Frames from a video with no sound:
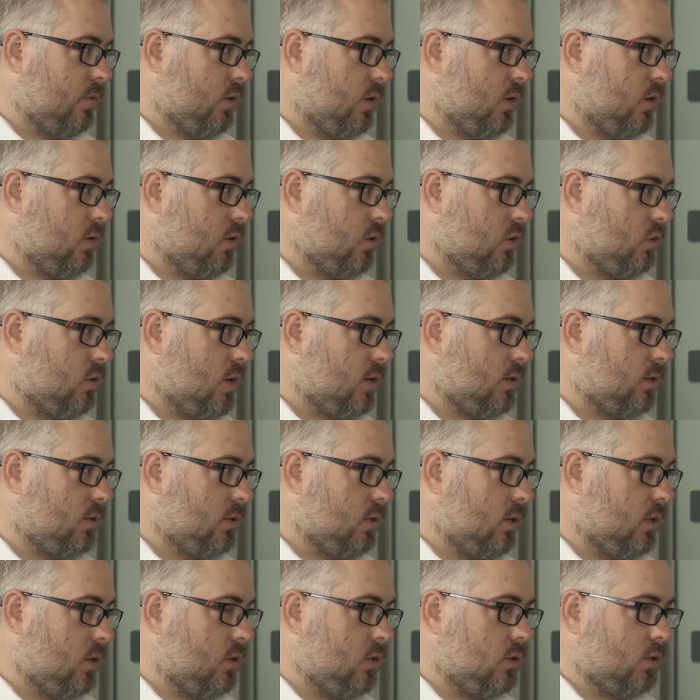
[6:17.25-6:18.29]
you know address
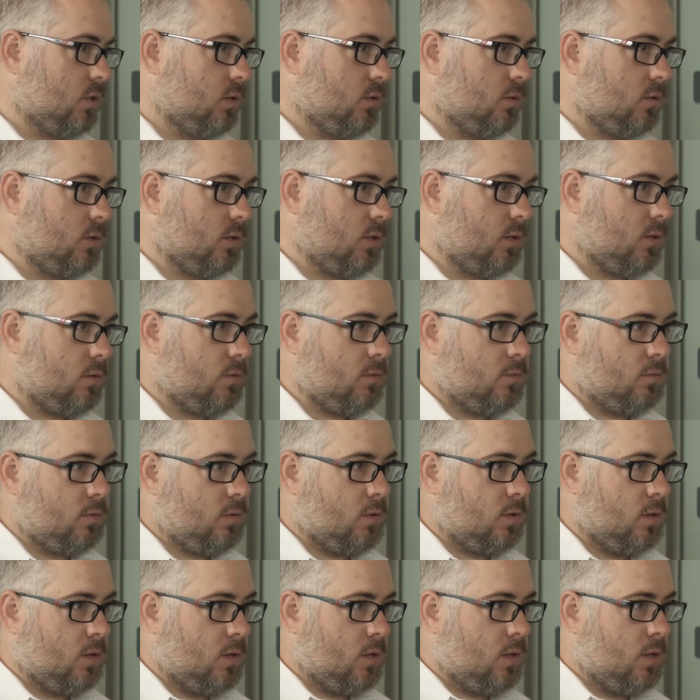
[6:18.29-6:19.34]
the issue. So,
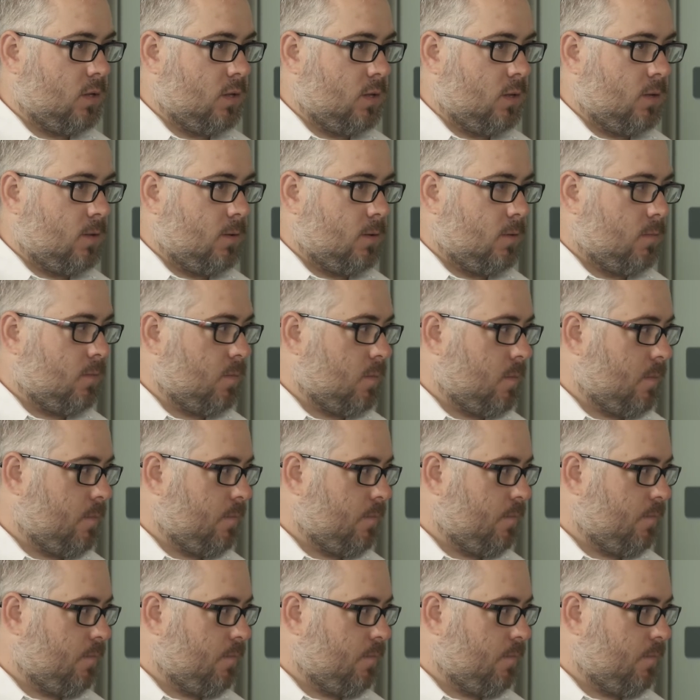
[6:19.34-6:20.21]
yeah. who's responsible for